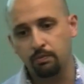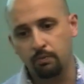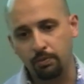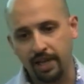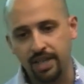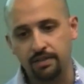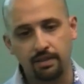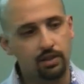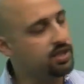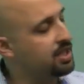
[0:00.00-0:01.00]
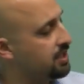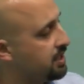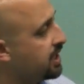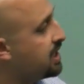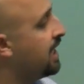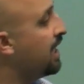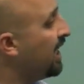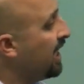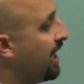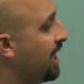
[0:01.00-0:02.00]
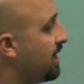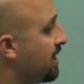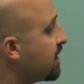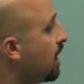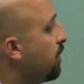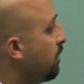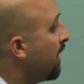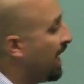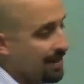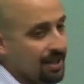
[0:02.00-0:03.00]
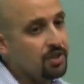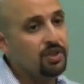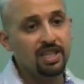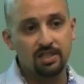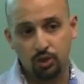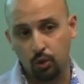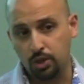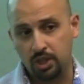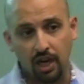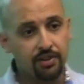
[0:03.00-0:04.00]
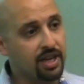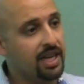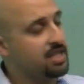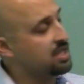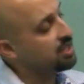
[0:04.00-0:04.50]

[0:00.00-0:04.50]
from the age of 13 to 16 in this suburb, and then you need to talk to other kids in